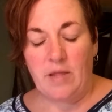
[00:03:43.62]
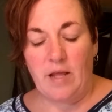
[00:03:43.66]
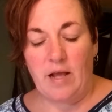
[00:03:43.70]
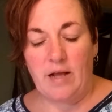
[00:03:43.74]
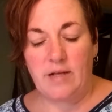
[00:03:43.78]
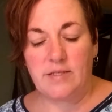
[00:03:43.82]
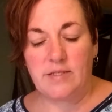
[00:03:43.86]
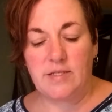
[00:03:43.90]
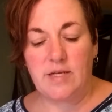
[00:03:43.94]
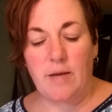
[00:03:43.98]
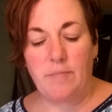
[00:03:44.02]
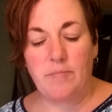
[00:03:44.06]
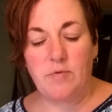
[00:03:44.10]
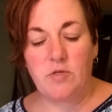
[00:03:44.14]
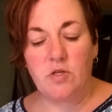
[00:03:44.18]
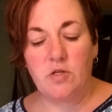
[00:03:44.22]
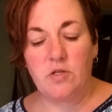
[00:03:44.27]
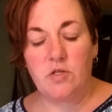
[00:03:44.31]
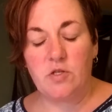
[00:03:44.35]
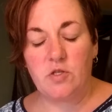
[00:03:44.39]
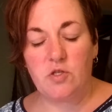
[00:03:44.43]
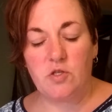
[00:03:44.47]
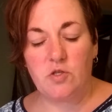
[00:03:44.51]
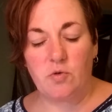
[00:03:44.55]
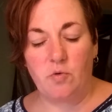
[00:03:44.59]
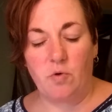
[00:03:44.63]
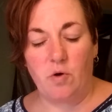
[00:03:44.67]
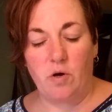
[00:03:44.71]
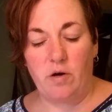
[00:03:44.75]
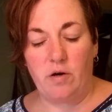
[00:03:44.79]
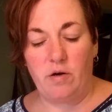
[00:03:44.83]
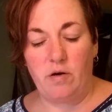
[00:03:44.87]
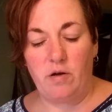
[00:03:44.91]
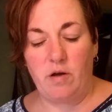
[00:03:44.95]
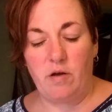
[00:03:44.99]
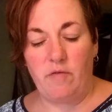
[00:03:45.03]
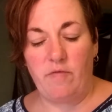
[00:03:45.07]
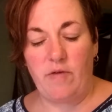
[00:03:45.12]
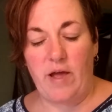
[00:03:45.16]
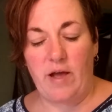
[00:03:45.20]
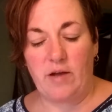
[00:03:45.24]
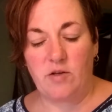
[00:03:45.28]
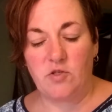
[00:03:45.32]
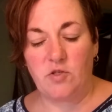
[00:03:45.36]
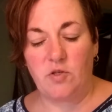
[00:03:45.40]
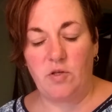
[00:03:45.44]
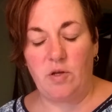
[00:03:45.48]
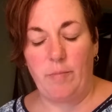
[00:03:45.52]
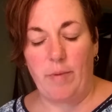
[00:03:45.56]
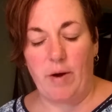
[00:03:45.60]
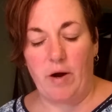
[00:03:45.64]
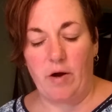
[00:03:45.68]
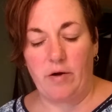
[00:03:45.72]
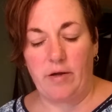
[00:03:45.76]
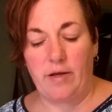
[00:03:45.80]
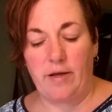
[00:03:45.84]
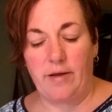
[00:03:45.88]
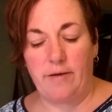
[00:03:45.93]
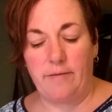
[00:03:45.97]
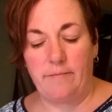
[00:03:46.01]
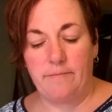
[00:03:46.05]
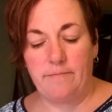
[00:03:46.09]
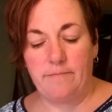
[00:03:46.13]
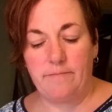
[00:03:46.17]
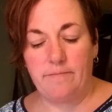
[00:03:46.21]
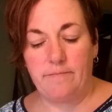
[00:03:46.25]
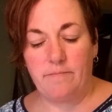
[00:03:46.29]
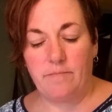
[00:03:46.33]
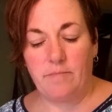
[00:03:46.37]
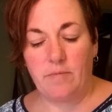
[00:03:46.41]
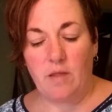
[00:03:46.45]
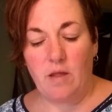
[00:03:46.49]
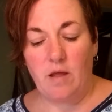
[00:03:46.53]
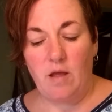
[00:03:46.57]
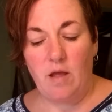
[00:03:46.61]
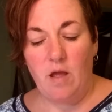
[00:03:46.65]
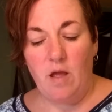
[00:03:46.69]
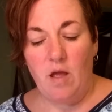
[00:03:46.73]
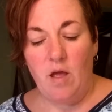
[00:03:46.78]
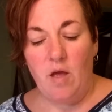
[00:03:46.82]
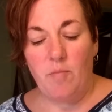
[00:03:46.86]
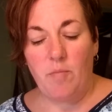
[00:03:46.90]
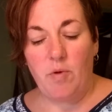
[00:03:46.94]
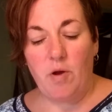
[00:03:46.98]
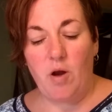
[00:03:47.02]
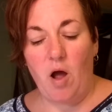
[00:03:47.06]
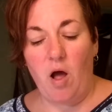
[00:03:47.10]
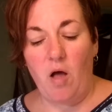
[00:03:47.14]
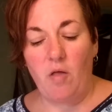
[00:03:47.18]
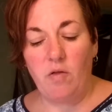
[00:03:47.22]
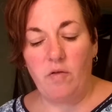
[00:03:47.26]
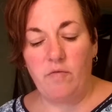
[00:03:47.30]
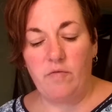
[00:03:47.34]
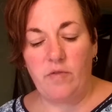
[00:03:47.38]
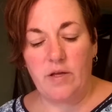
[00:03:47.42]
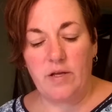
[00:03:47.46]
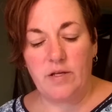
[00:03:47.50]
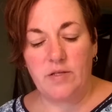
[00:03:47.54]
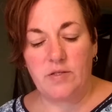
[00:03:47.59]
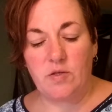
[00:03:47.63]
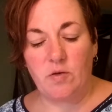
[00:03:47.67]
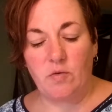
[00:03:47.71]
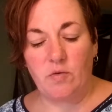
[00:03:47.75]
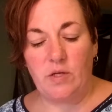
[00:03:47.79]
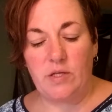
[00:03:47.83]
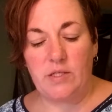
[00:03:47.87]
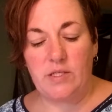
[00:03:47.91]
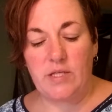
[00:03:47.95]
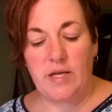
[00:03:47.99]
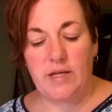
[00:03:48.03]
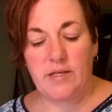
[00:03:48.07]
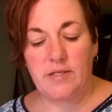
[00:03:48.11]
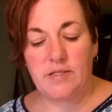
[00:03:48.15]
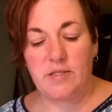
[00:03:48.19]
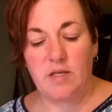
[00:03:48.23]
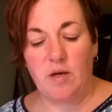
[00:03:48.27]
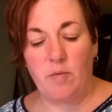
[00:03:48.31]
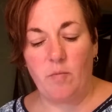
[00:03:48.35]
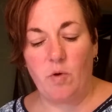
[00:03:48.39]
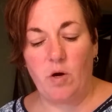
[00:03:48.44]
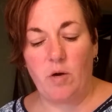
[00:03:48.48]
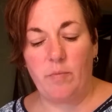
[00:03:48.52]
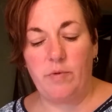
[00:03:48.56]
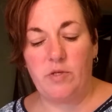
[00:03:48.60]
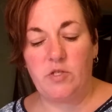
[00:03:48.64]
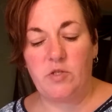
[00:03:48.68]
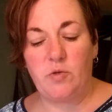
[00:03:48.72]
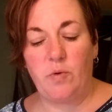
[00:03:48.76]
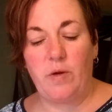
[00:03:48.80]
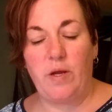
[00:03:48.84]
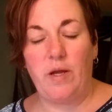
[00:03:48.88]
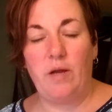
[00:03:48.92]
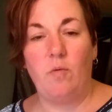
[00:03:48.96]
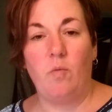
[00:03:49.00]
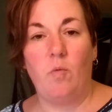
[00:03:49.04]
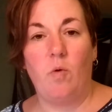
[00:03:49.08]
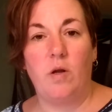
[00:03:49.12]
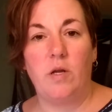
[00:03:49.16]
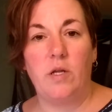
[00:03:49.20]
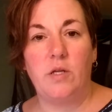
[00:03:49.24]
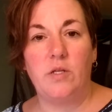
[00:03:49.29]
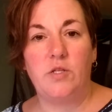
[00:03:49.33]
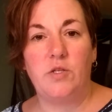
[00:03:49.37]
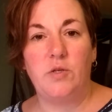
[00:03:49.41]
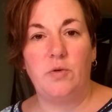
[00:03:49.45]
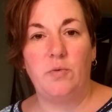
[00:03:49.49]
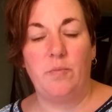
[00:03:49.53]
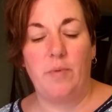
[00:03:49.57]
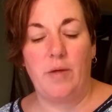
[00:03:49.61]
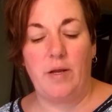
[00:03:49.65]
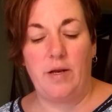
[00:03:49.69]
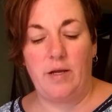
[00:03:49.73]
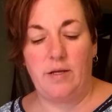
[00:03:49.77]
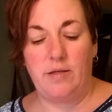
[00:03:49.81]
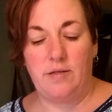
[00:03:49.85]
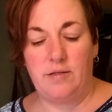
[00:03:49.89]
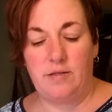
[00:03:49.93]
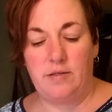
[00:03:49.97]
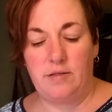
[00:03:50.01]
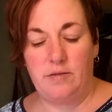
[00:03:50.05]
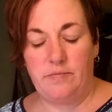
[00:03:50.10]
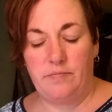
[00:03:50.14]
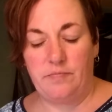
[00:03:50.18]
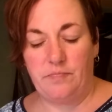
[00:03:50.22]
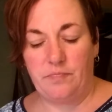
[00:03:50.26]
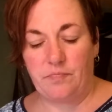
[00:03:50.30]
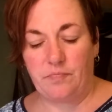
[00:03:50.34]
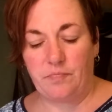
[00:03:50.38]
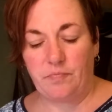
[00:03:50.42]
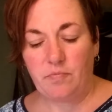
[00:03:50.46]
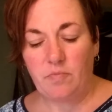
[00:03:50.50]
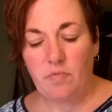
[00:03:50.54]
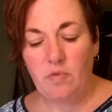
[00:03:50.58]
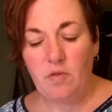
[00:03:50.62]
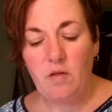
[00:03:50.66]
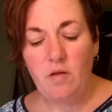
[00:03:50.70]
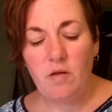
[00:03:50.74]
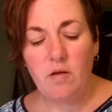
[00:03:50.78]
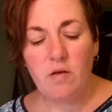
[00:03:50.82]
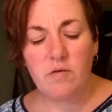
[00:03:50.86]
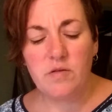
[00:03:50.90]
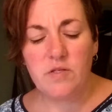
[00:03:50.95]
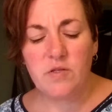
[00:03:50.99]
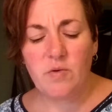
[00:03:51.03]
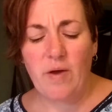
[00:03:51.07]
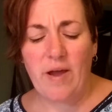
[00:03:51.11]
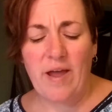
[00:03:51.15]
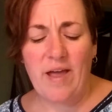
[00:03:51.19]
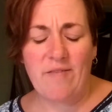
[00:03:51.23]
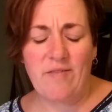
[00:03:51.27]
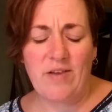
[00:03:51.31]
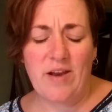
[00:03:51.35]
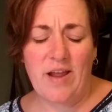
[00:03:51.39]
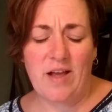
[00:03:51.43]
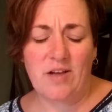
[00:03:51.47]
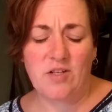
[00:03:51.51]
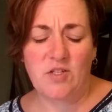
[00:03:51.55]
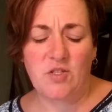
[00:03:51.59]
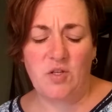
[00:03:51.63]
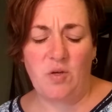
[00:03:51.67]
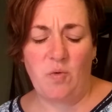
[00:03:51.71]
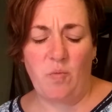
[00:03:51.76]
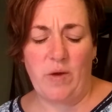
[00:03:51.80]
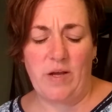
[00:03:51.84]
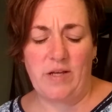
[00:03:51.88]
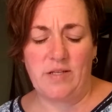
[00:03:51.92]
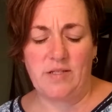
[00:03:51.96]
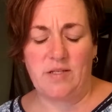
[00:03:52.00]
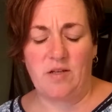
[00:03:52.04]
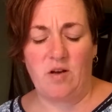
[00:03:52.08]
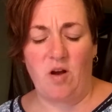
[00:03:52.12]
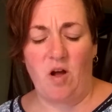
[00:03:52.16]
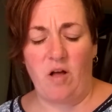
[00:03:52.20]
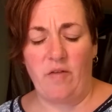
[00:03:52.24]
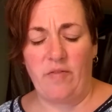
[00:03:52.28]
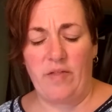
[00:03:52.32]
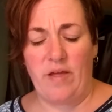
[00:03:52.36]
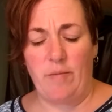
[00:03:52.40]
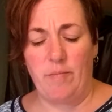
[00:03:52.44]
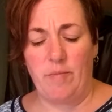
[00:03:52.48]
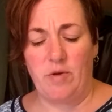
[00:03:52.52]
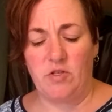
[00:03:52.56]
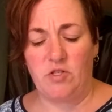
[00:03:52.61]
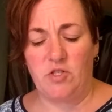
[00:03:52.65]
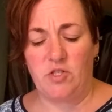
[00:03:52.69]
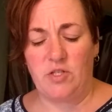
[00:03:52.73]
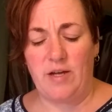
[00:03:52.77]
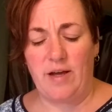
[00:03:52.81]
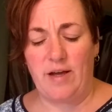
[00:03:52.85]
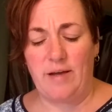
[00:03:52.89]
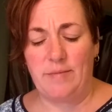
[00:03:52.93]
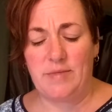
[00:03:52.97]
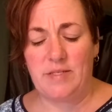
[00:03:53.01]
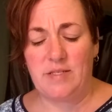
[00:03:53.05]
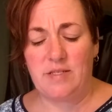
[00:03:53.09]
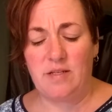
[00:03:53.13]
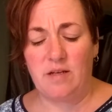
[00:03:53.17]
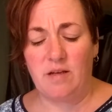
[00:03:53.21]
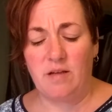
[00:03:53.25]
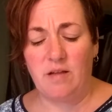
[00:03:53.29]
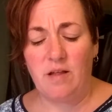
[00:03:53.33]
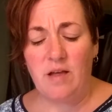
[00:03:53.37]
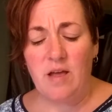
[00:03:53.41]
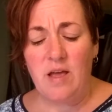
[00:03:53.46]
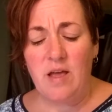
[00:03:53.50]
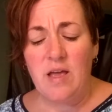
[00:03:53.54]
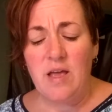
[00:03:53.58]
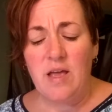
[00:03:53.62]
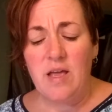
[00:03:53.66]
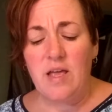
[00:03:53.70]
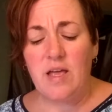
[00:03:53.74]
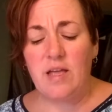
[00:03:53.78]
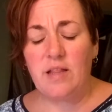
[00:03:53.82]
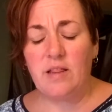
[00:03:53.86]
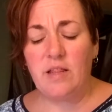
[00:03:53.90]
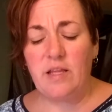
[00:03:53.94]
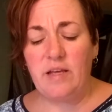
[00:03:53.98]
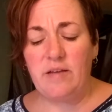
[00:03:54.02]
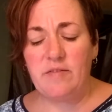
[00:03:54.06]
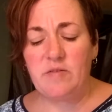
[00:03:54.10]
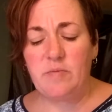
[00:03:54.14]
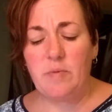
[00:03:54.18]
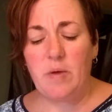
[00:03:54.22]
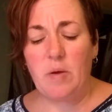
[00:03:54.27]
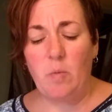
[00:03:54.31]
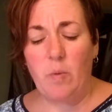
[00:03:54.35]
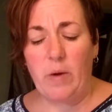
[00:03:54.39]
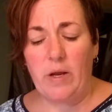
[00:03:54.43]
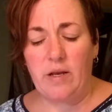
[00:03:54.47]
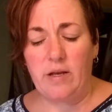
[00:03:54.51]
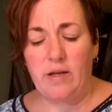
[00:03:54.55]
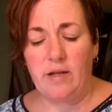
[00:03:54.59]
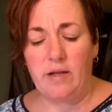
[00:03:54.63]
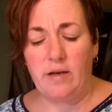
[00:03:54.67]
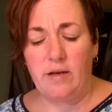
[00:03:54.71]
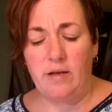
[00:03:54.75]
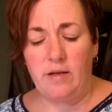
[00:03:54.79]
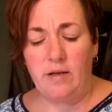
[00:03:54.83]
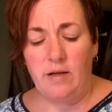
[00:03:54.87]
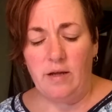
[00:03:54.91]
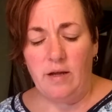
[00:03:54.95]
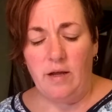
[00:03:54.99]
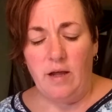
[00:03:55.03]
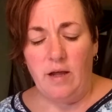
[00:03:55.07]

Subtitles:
I stop just short of actually barking. But all of this only takes somewhere between 1 and 2 minutes. So I haven't actually wasted all that much time. Still, it leaves me winded.